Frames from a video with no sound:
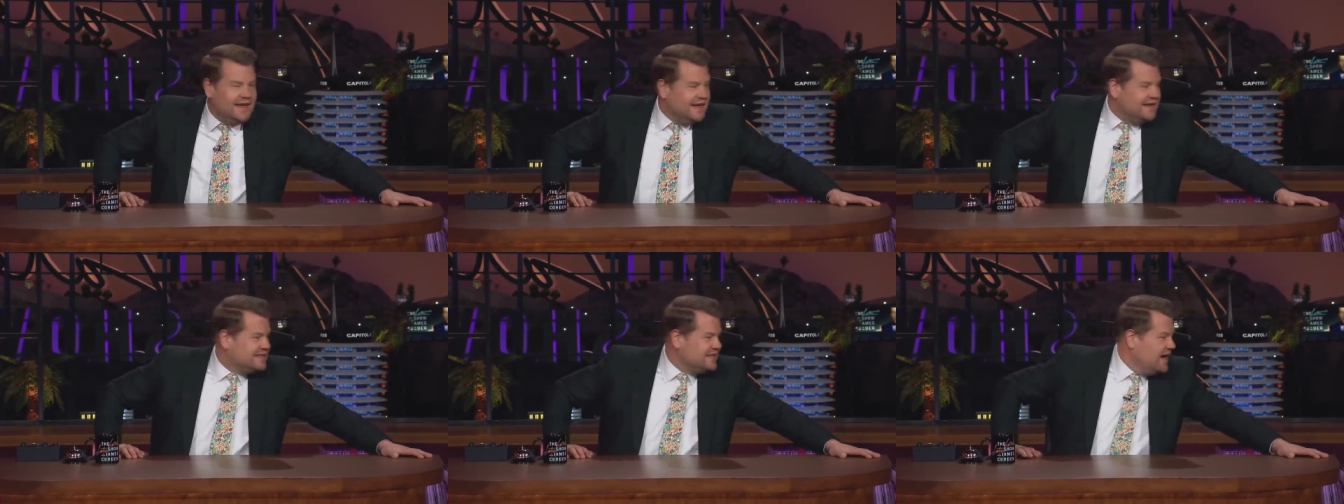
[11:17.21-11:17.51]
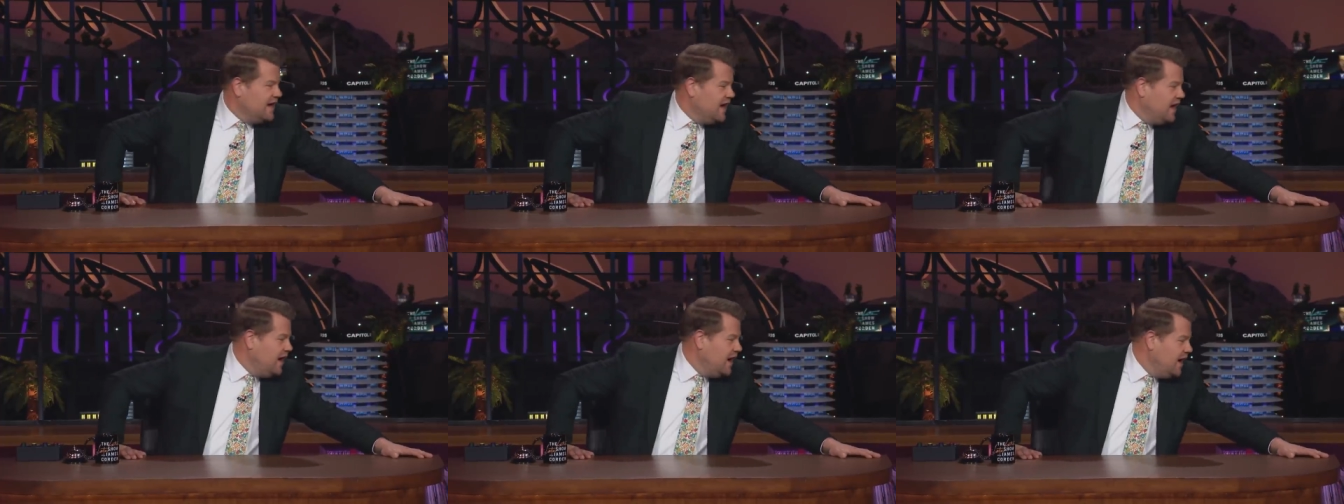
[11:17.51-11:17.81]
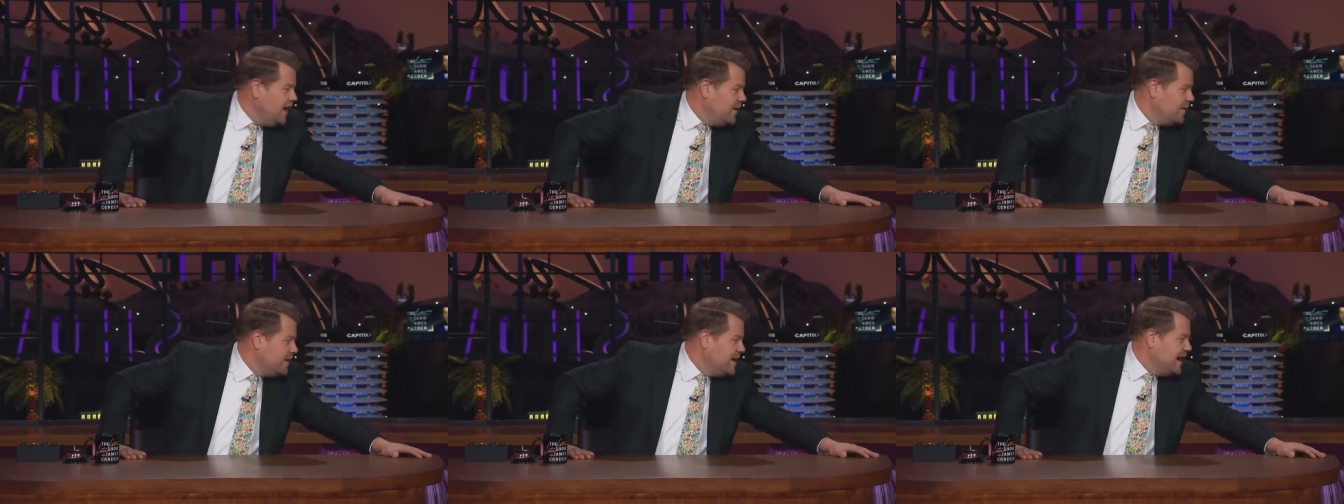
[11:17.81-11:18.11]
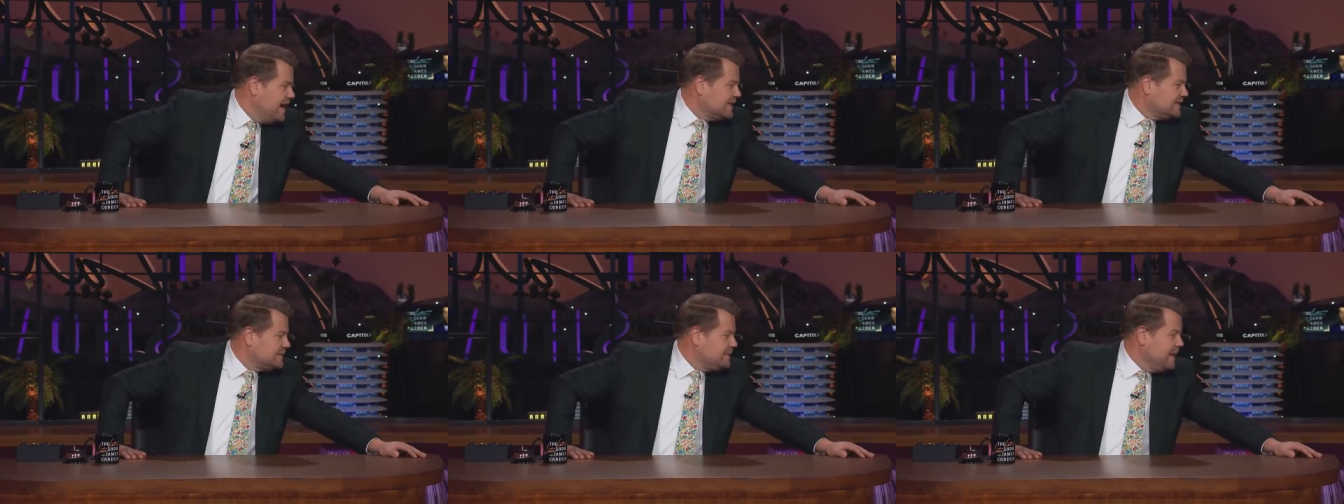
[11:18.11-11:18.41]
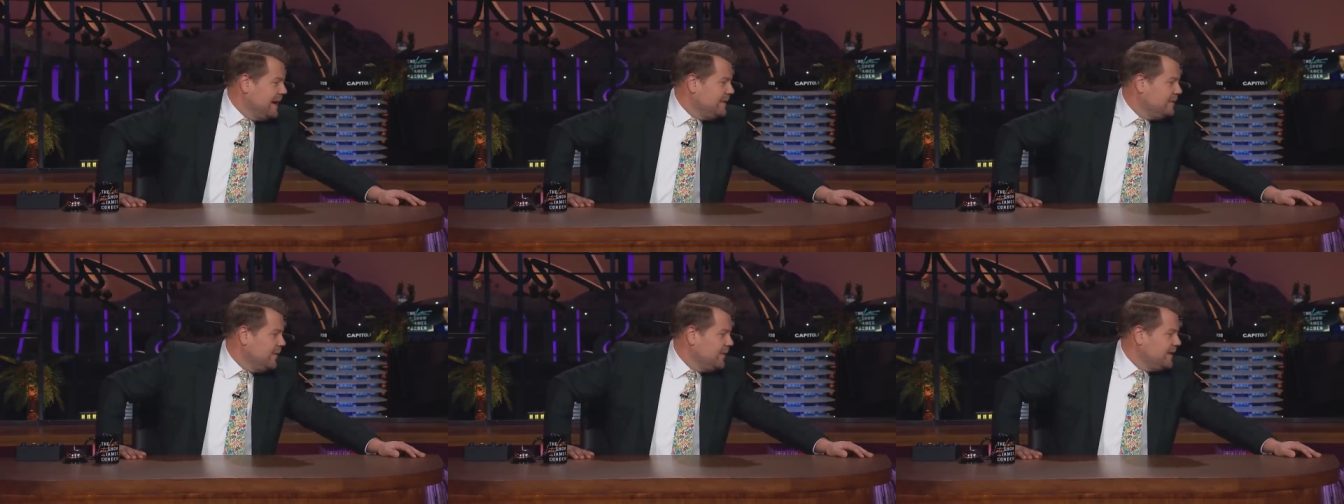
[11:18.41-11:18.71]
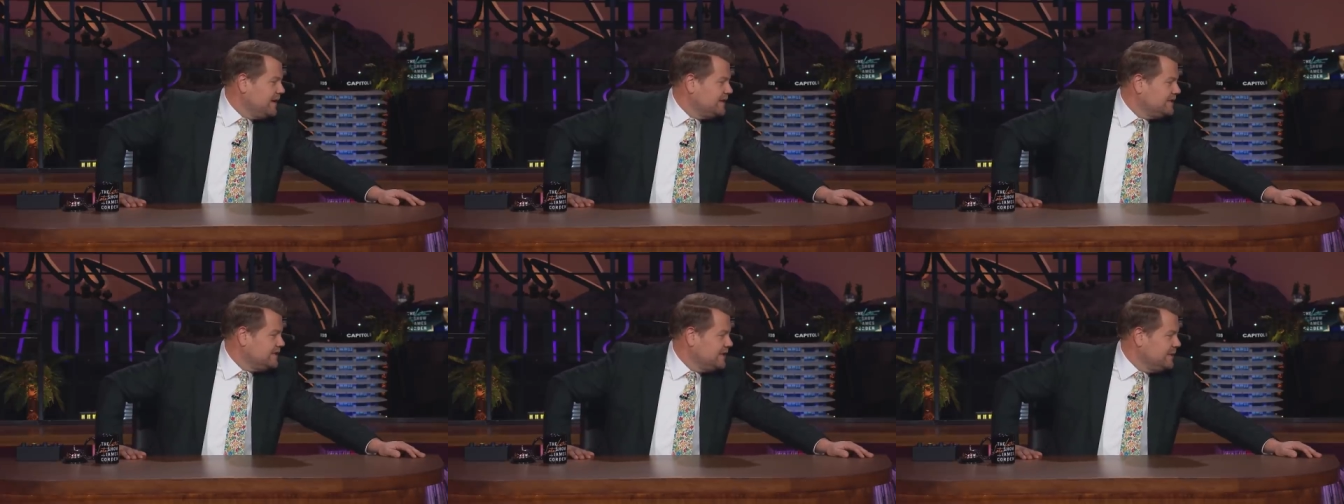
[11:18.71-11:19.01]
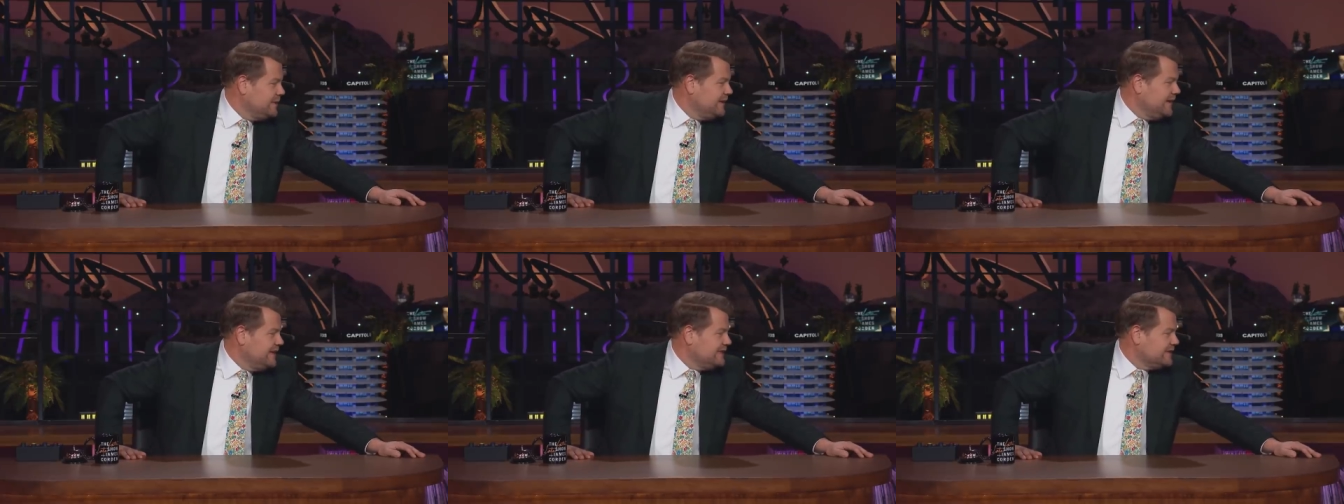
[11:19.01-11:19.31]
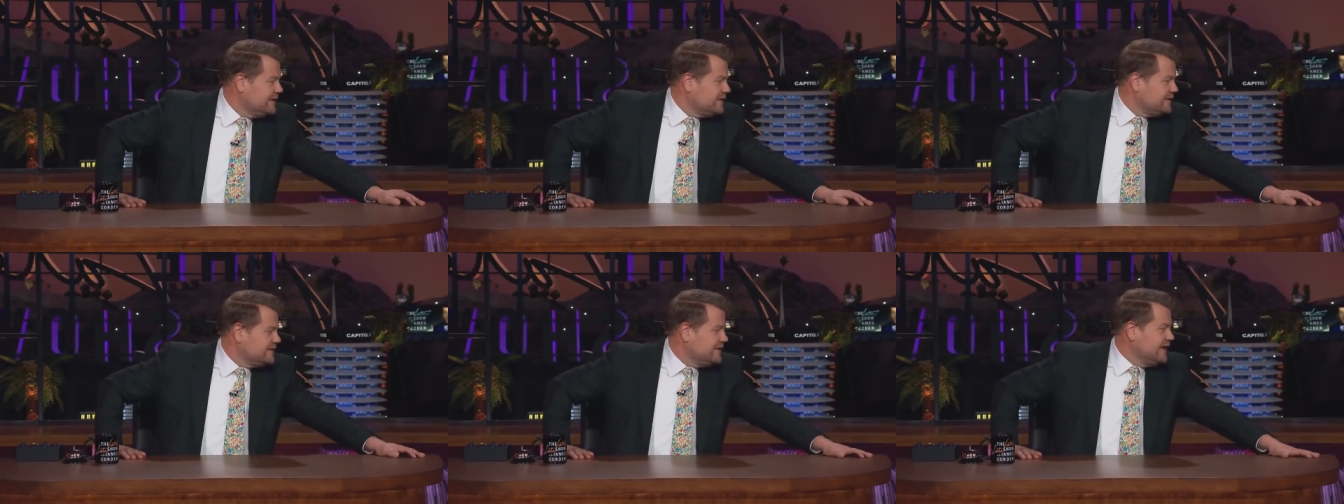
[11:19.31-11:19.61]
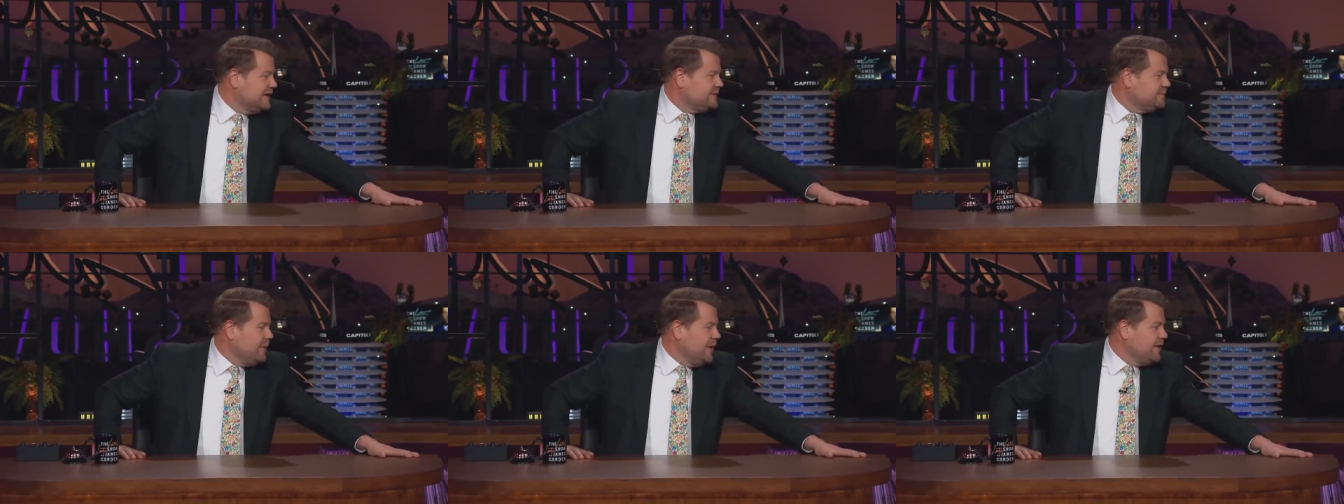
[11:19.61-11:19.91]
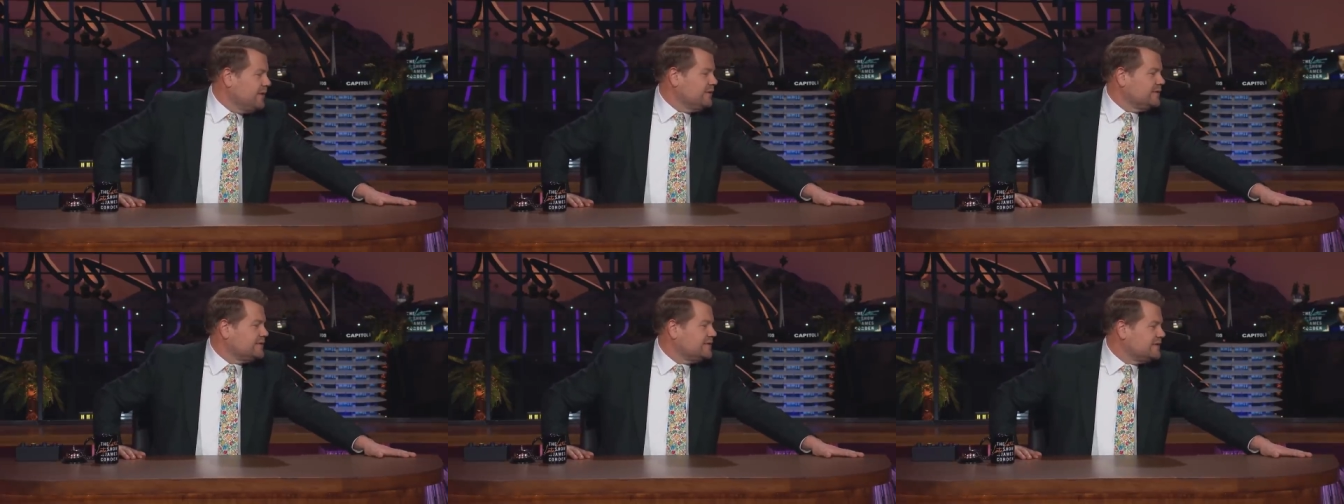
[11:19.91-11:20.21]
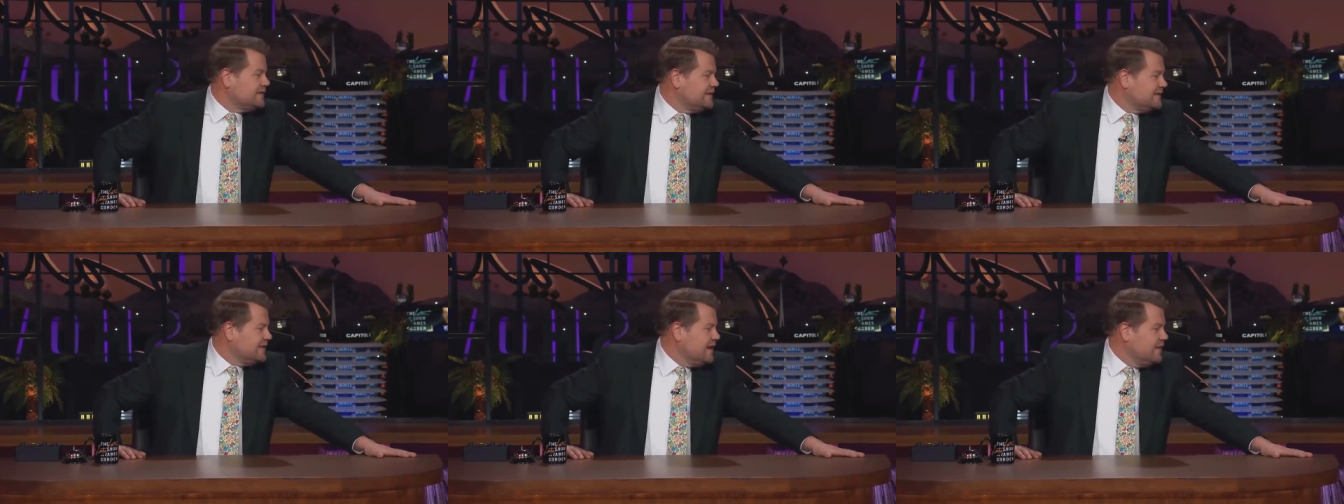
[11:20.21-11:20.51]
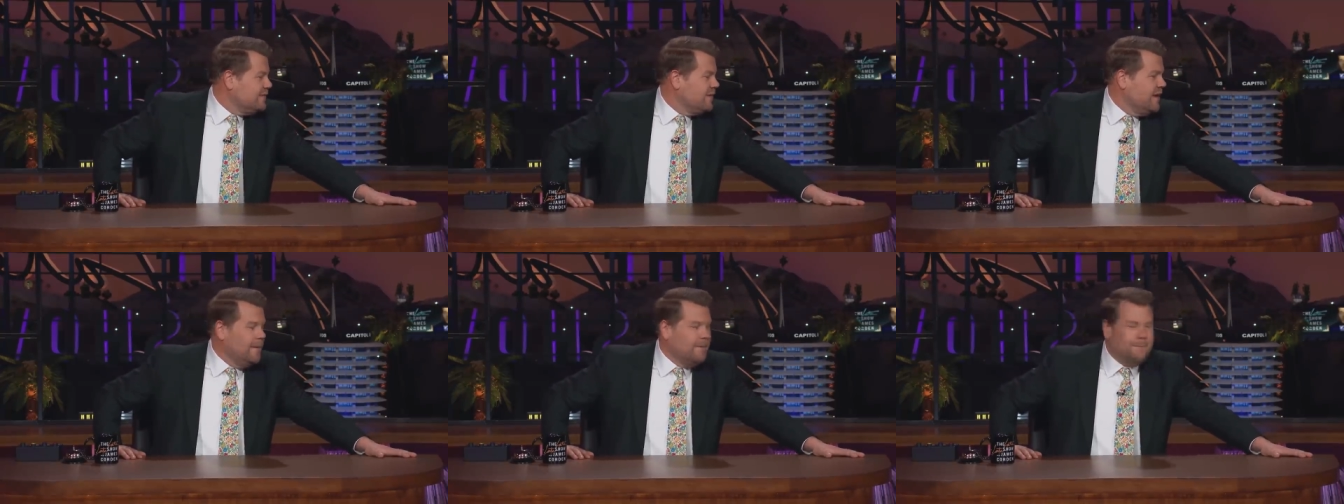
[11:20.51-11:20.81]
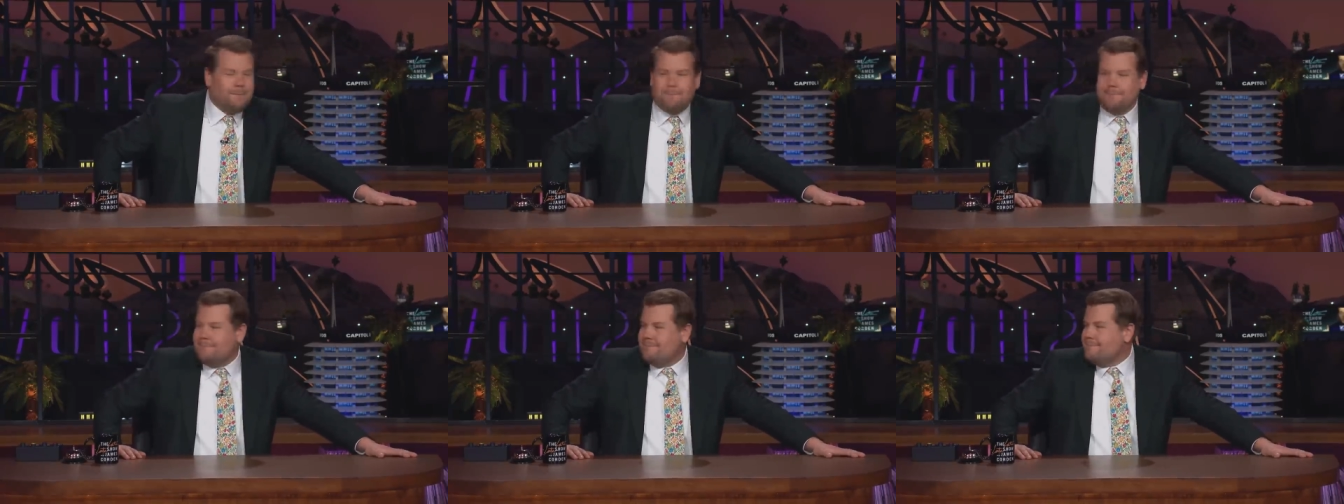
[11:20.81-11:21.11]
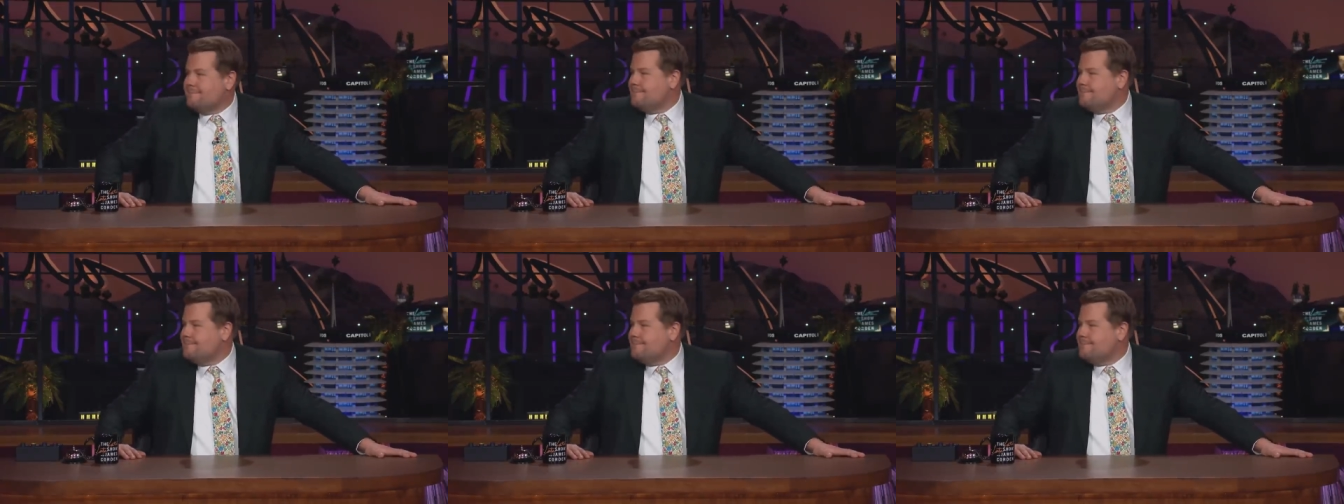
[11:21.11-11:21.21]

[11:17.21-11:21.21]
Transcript: He's like, oh, we're out of space. What are we going to do with these? I've got six bottles. There's no room.